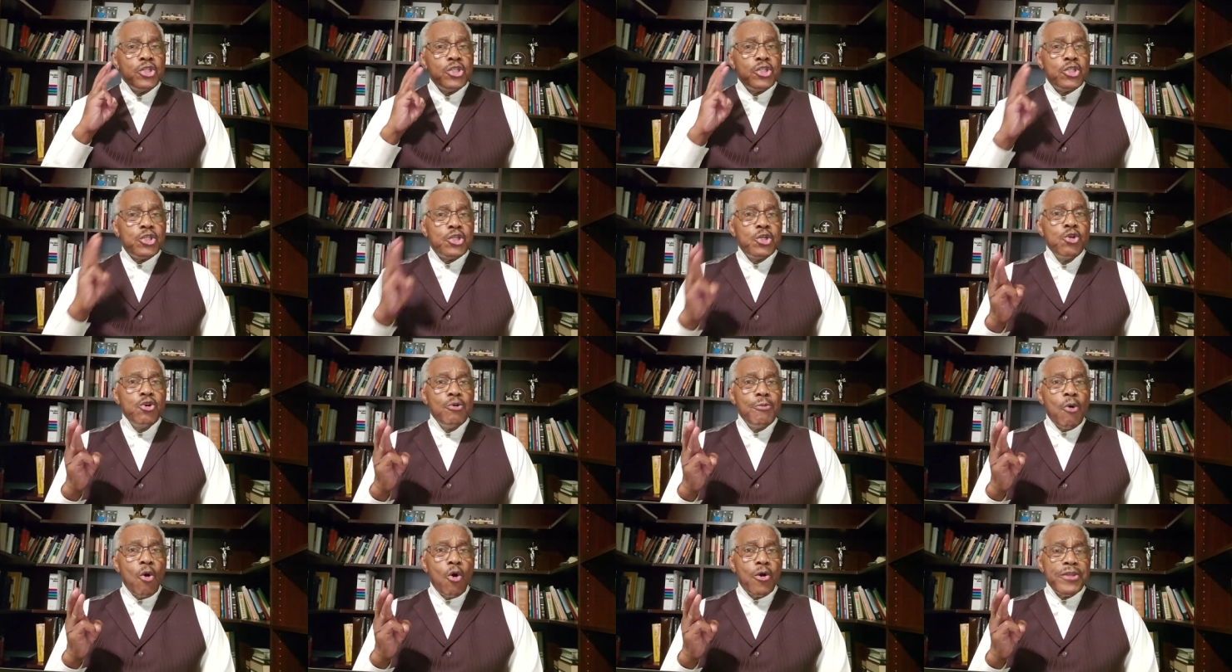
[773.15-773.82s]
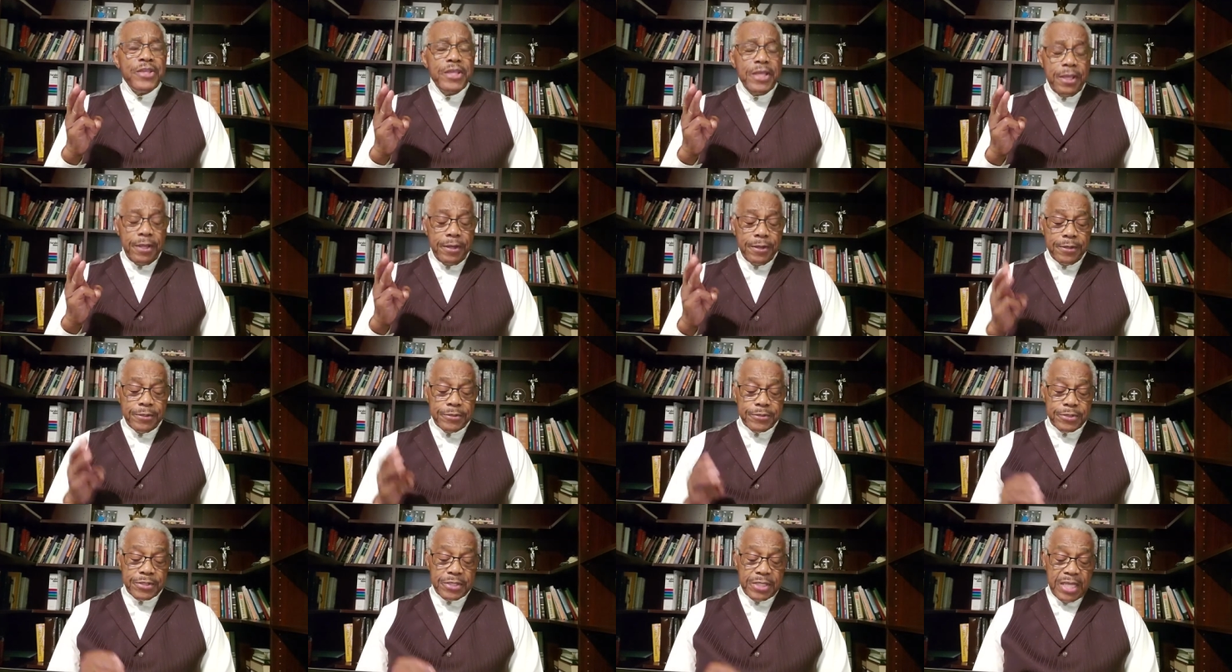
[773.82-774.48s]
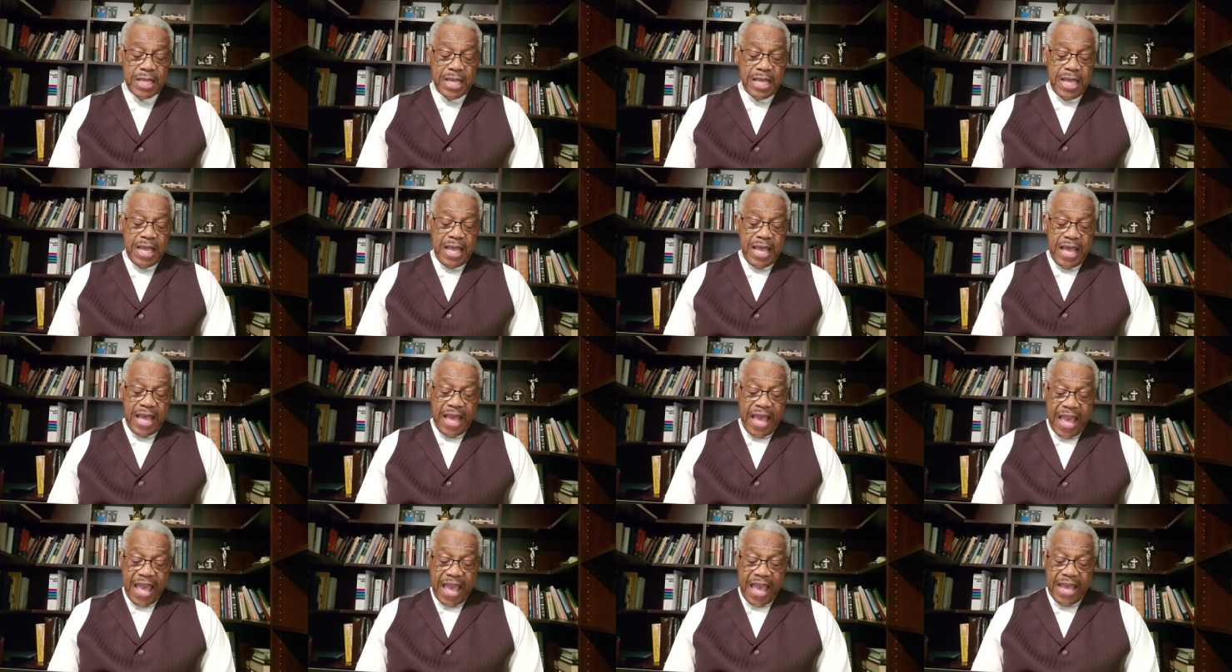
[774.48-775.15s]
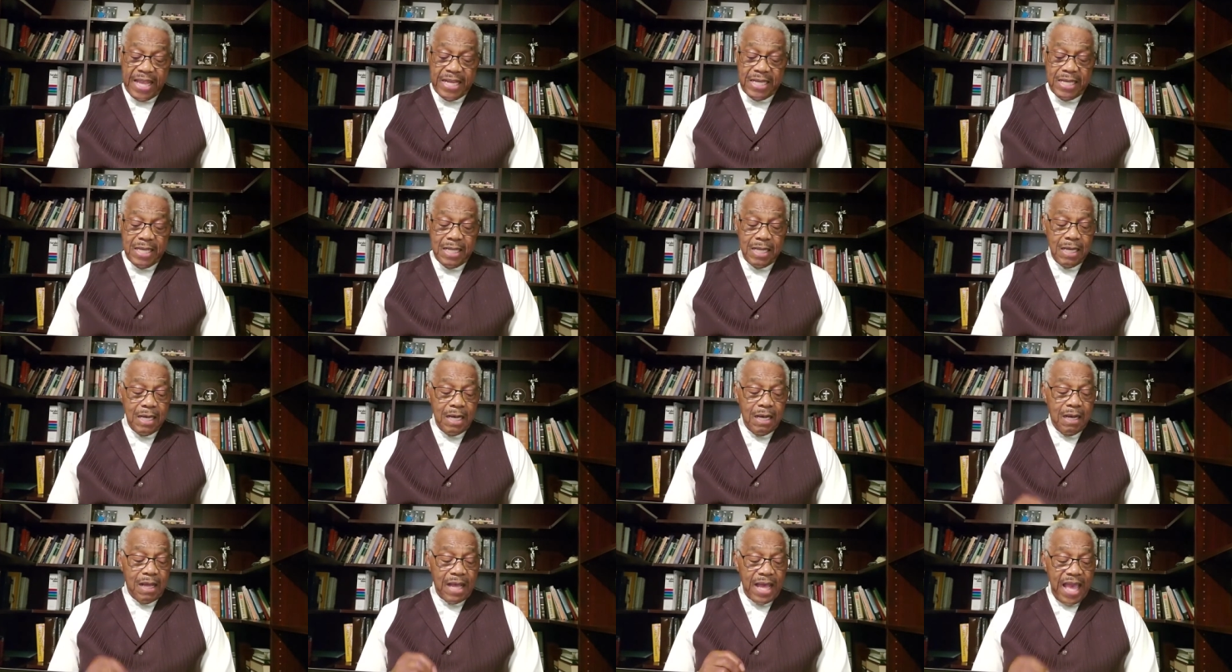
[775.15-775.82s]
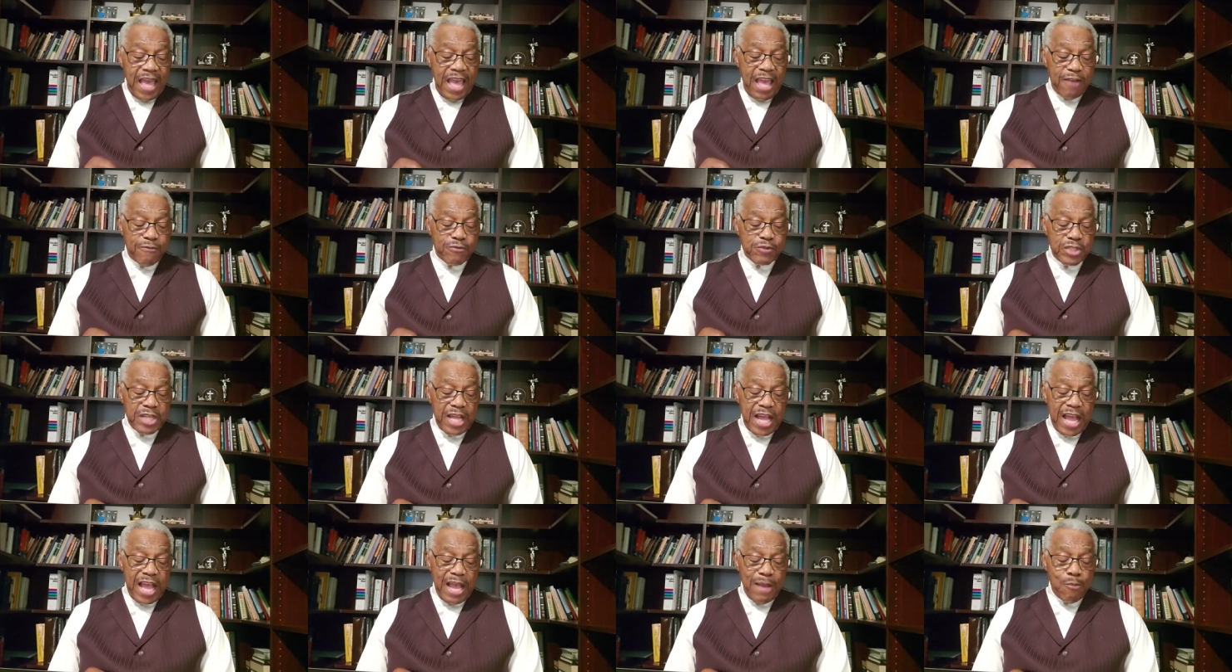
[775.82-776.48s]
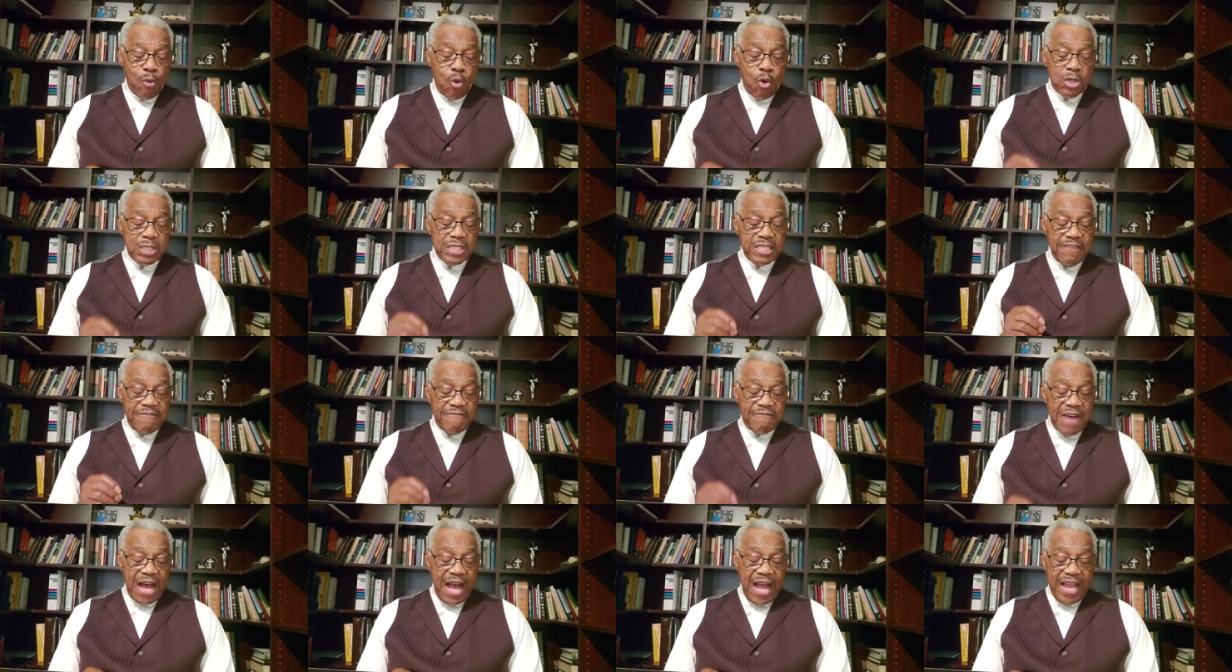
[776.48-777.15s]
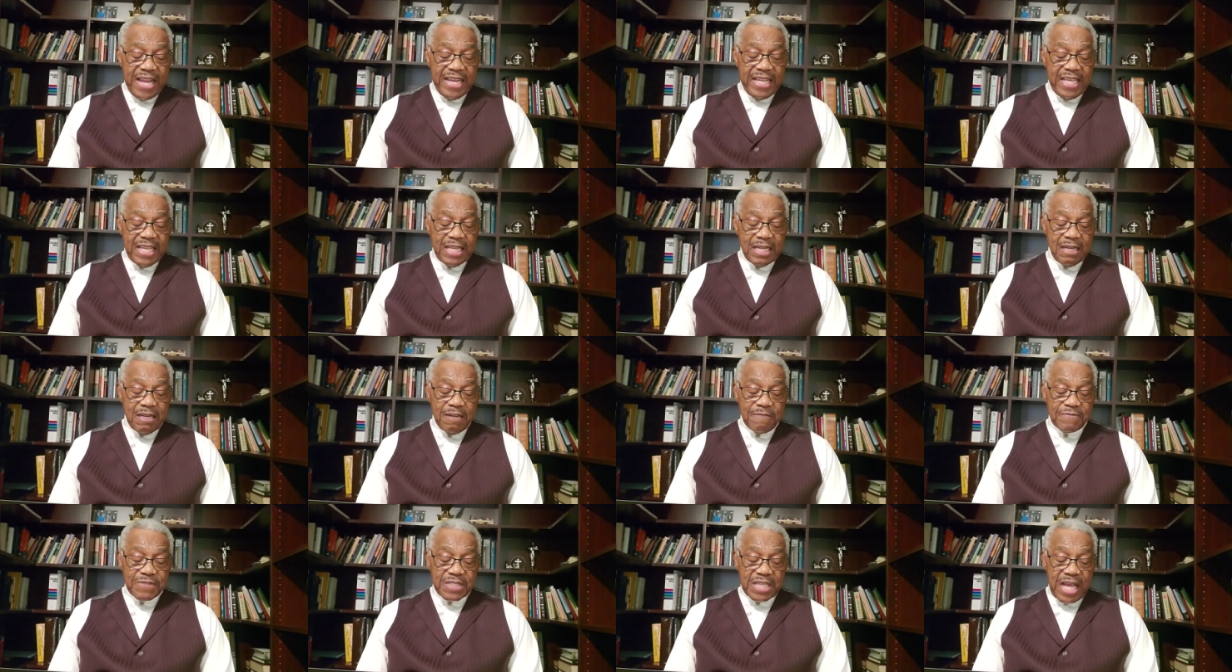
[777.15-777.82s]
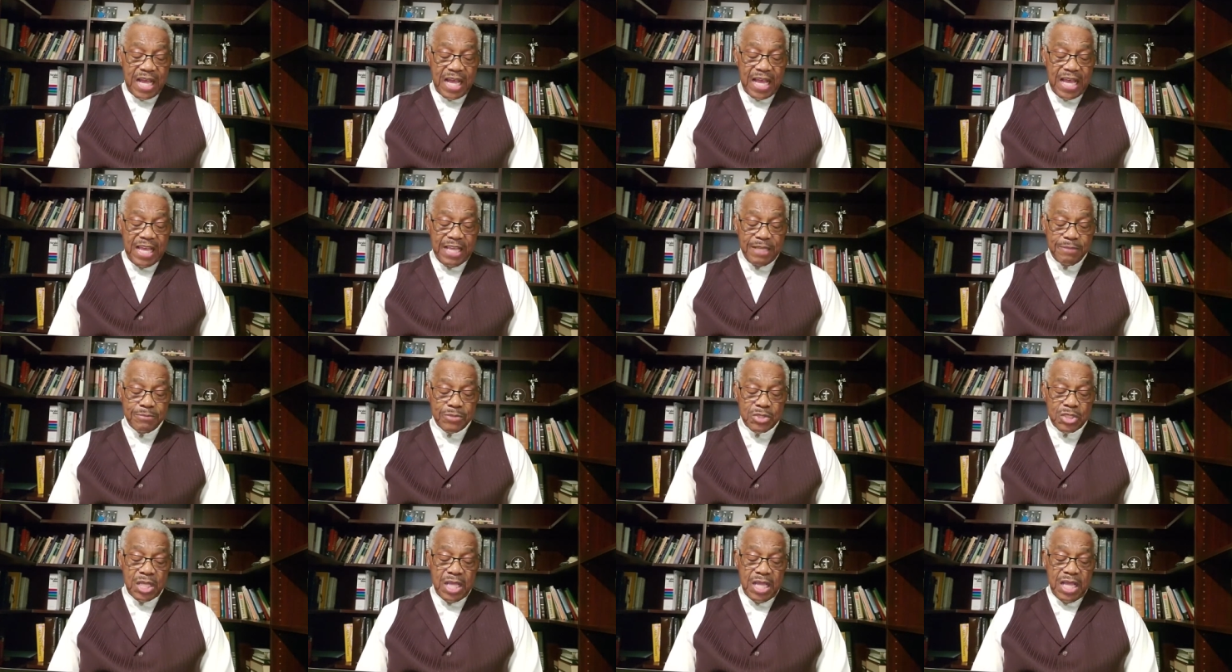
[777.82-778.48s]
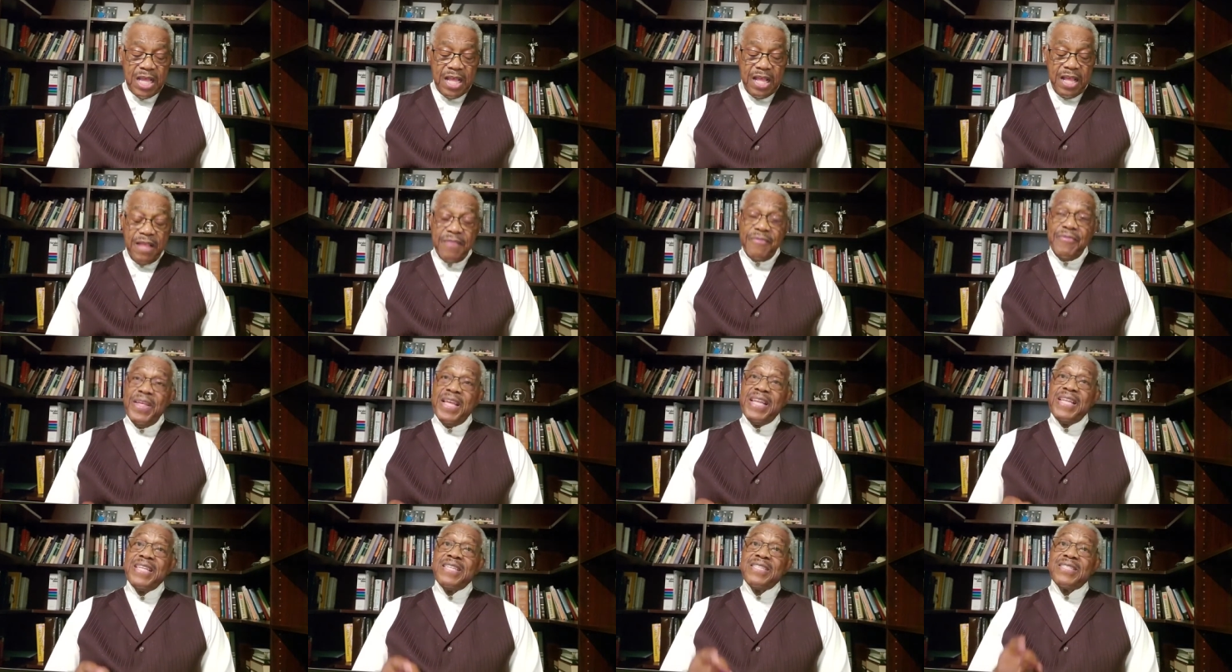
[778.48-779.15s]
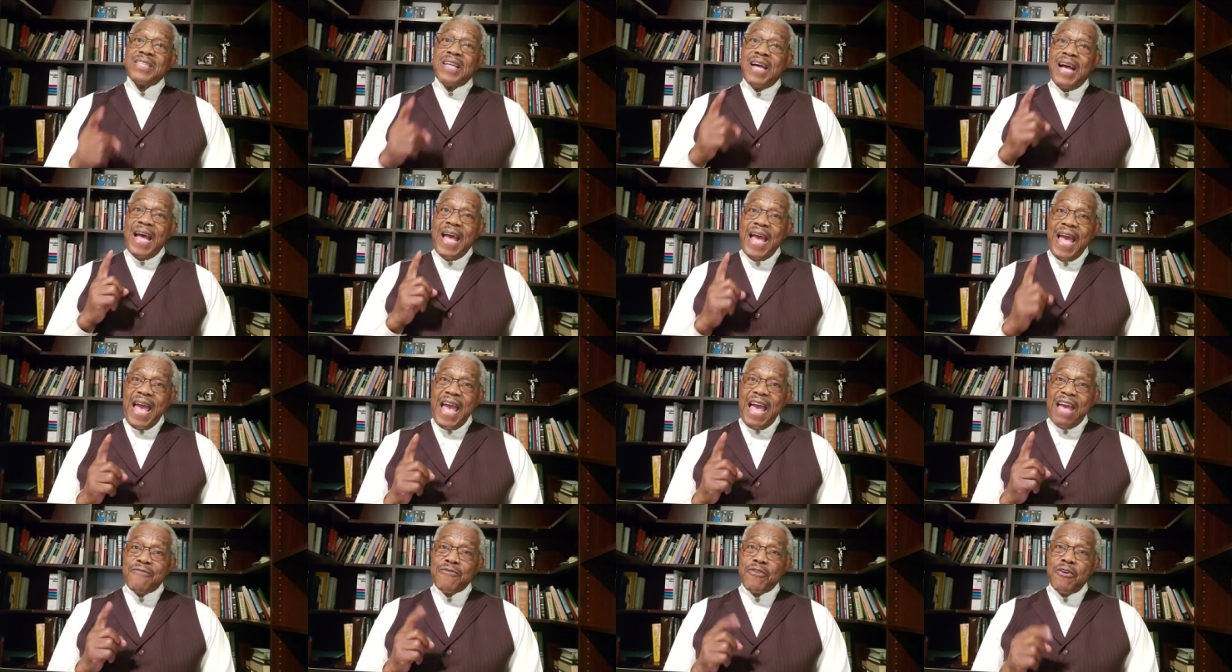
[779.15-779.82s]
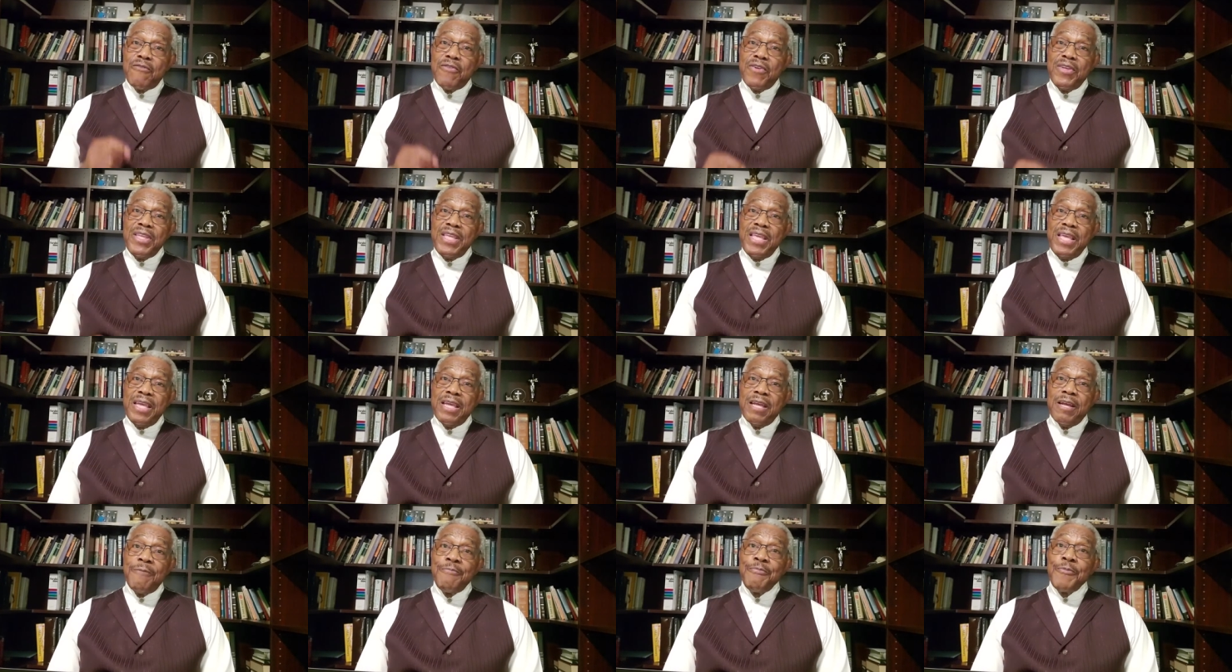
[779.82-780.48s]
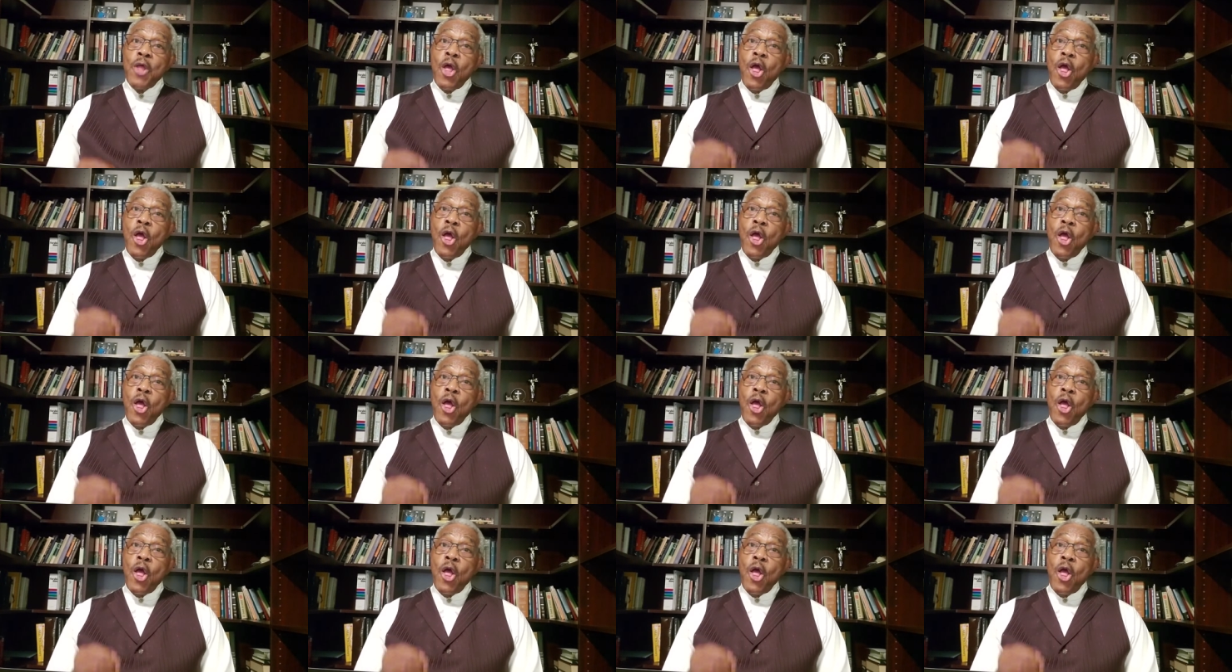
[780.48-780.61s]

two more years and a half time or dividing of times. That is a half of a year.